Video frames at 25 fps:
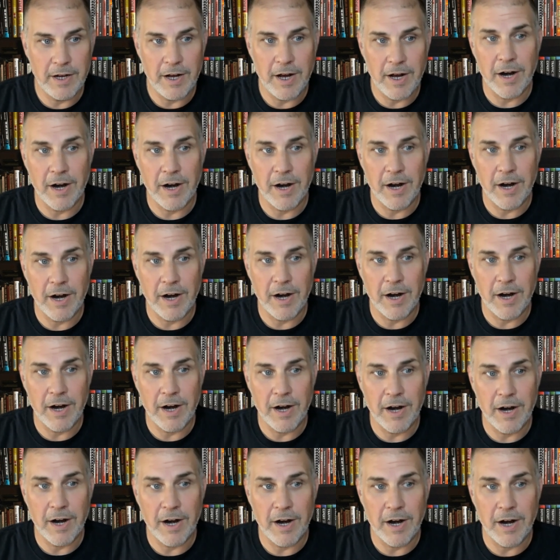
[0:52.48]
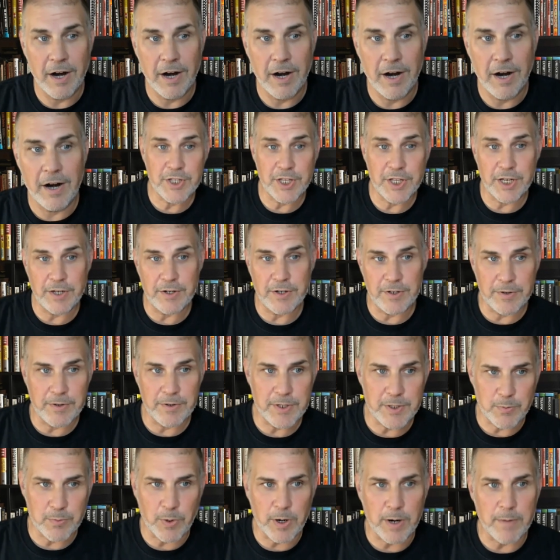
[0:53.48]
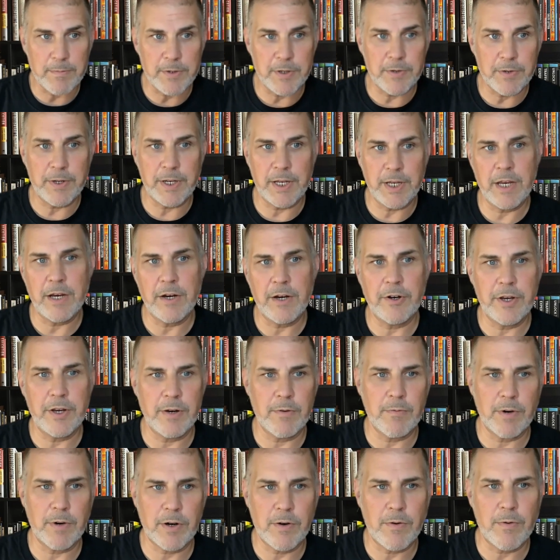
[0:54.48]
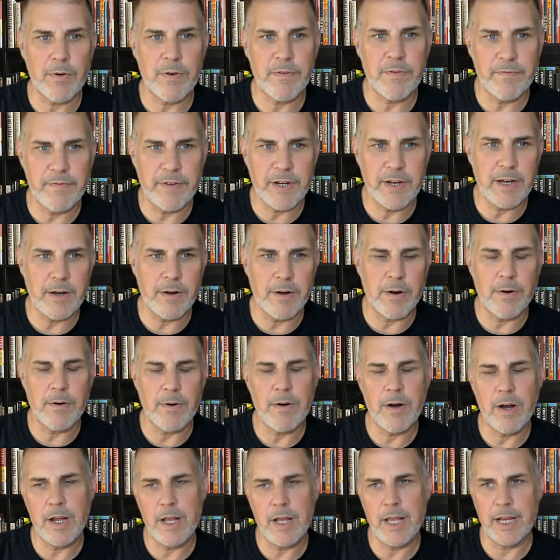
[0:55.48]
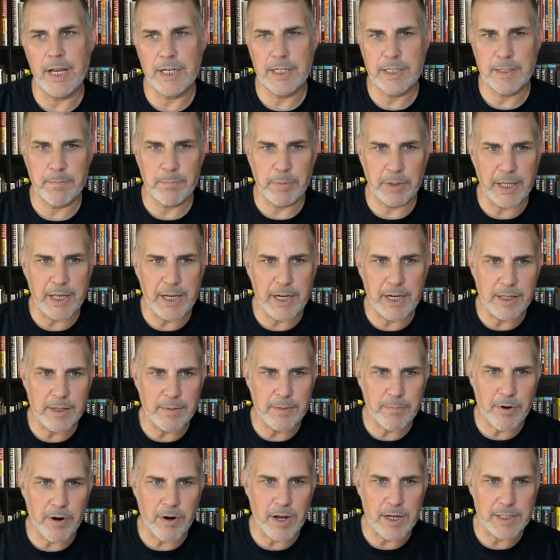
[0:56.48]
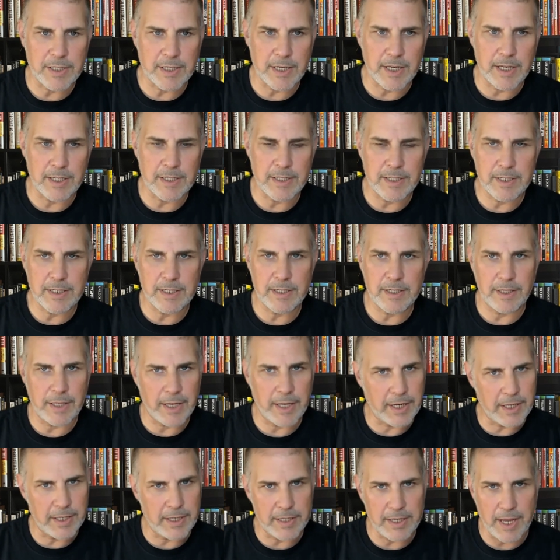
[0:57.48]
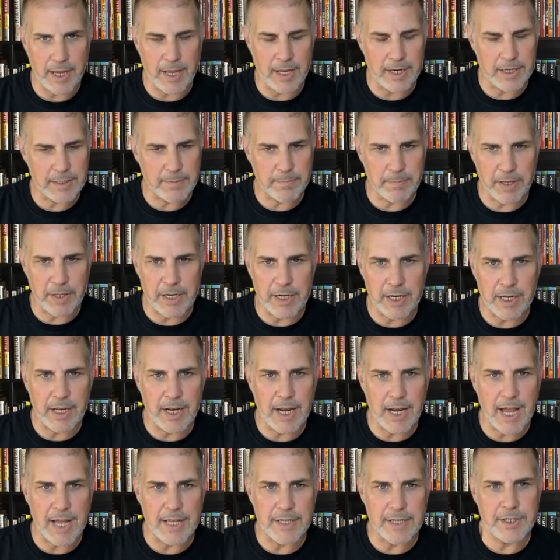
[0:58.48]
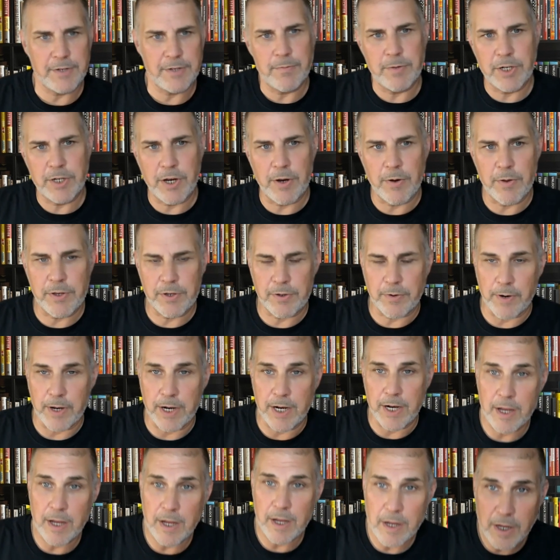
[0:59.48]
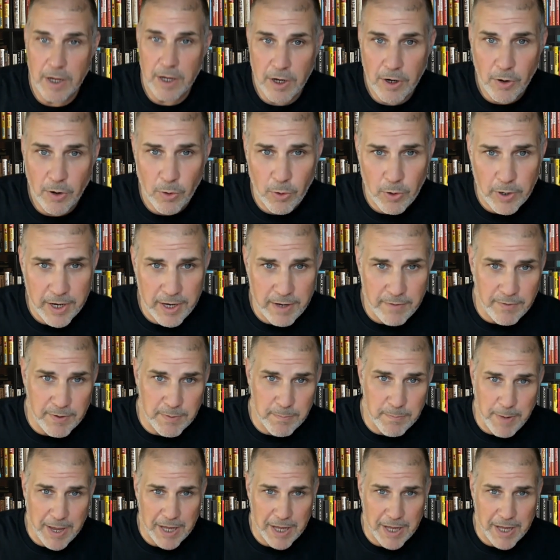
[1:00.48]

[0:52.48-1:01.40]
All right. So the first thing you do is what I'm doing here. You record a video explaining the process, like explaining it as you would go through it, or even